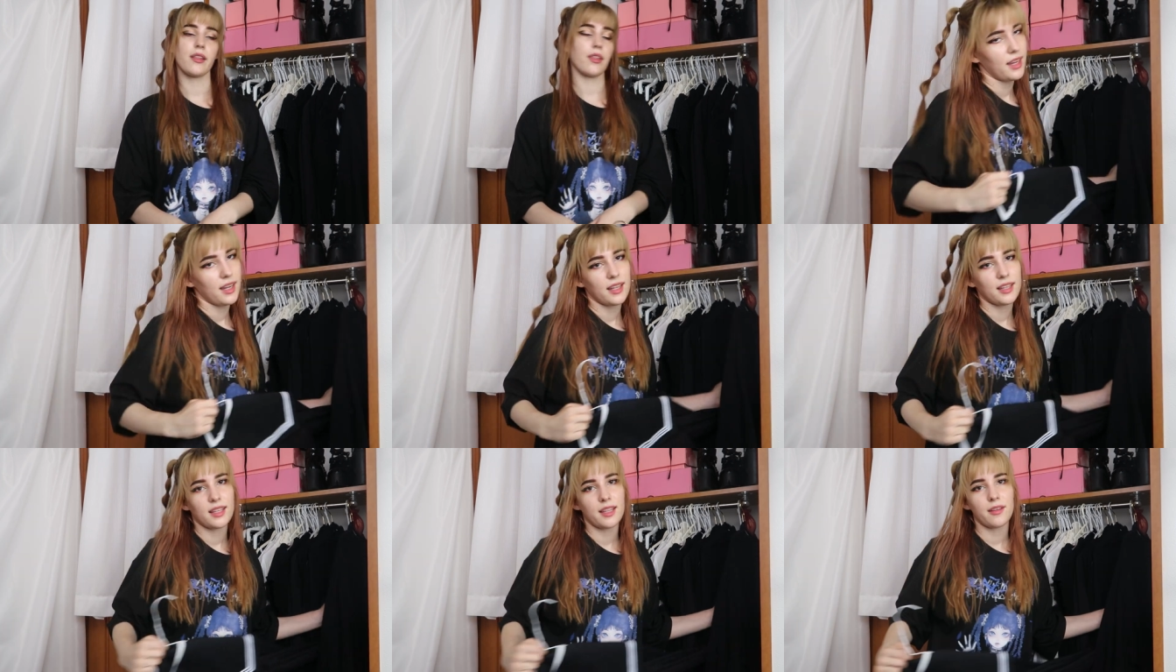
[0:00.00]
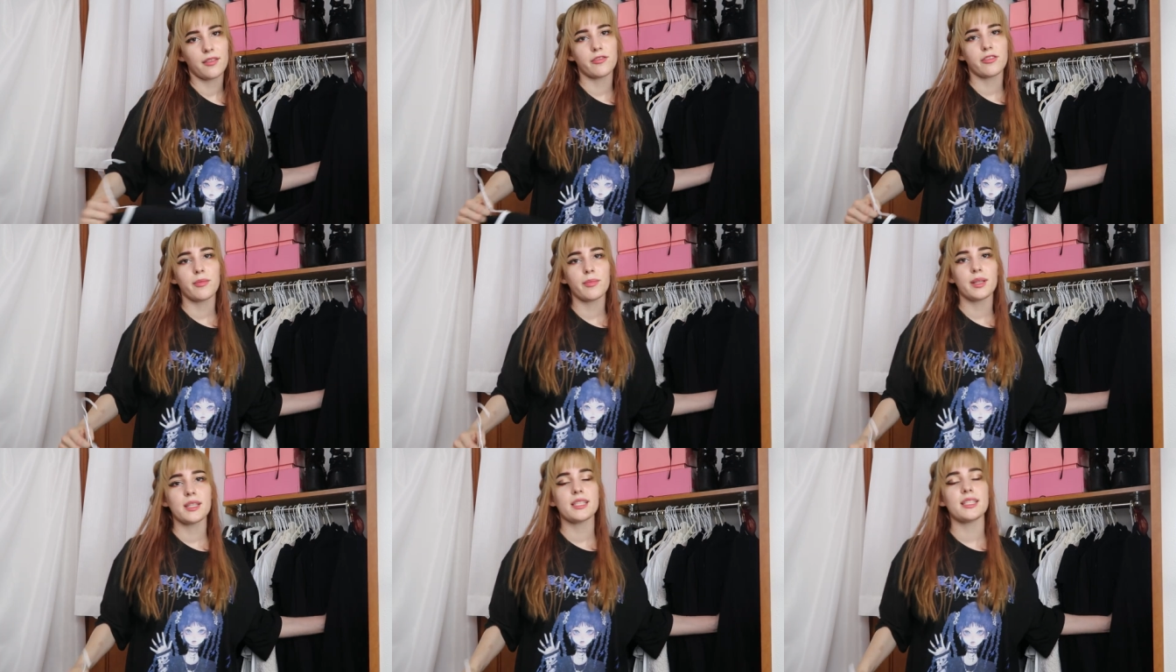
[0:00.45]
And then
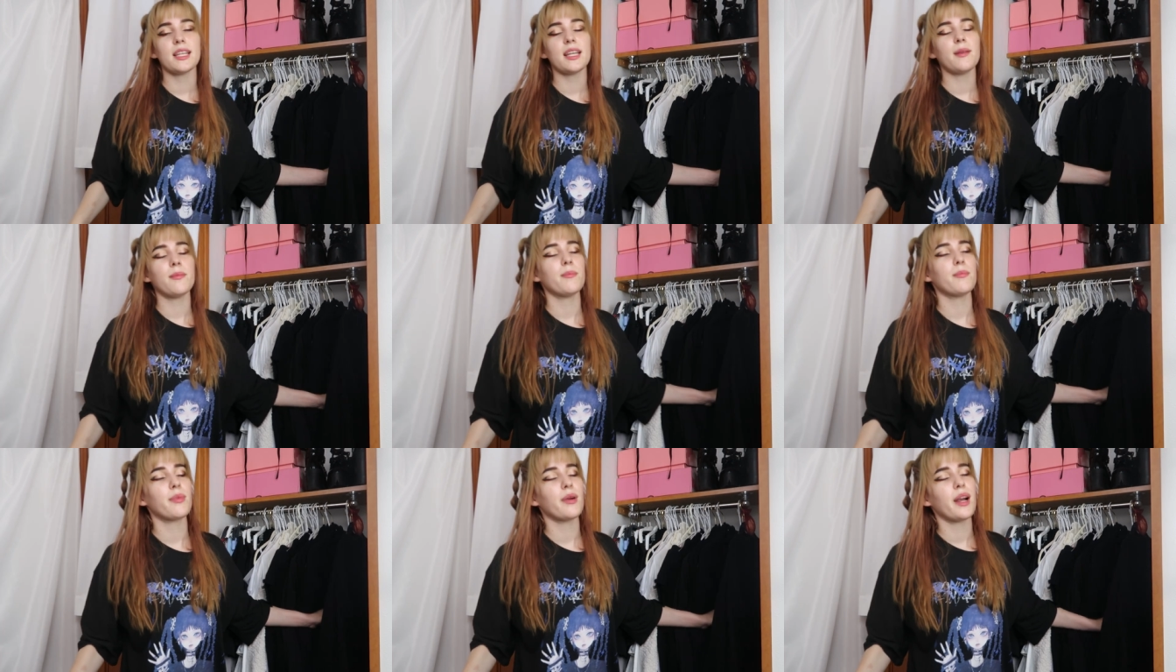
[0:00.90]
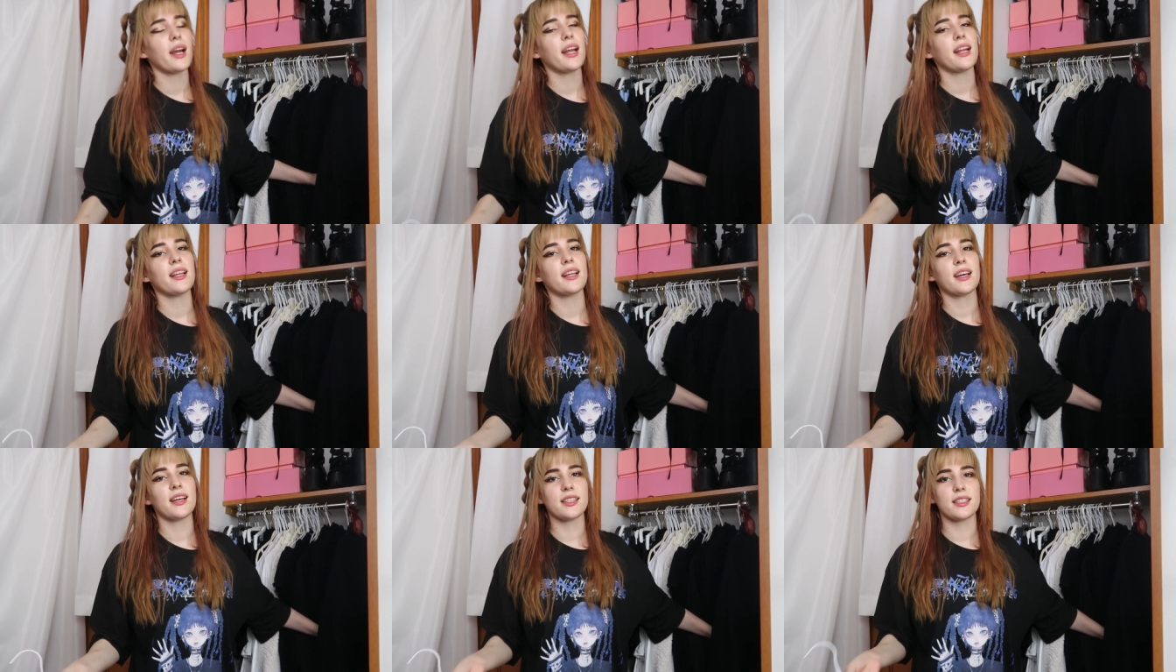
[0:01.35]
from the same
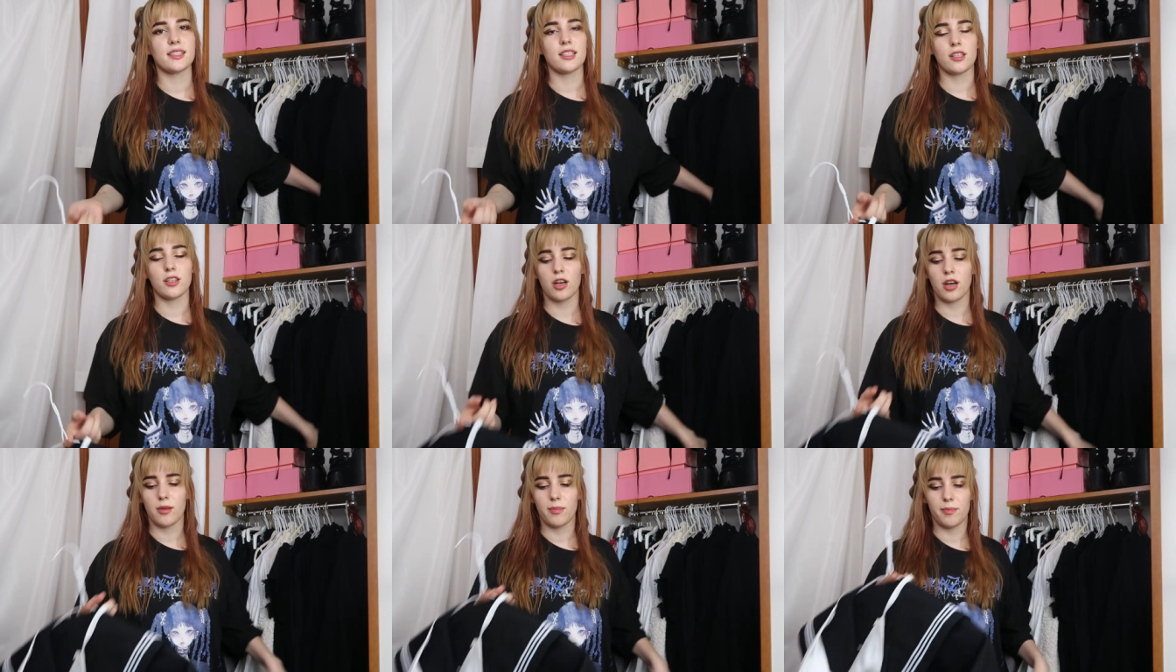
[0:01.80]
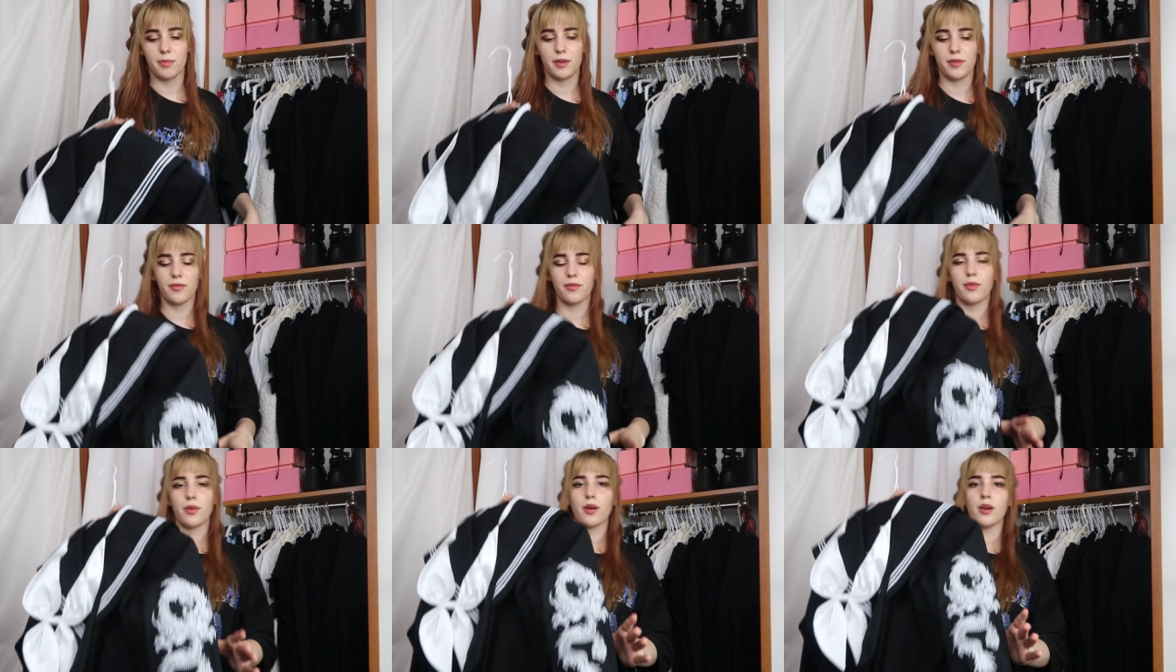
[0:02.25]
brand as the top
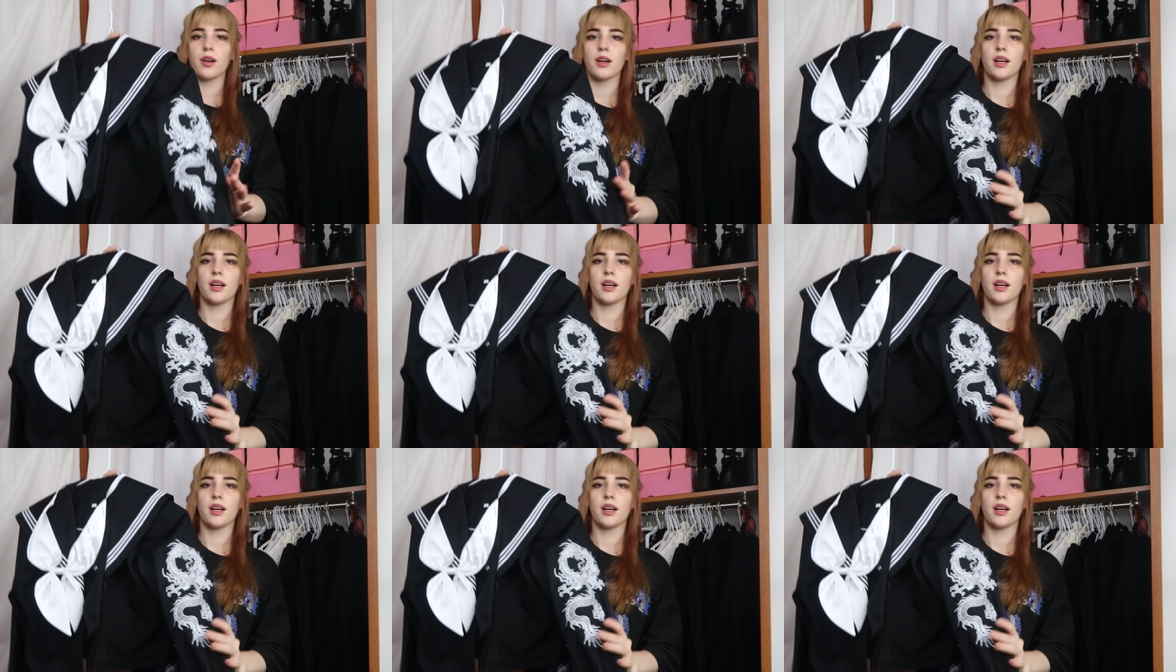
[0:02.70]
before,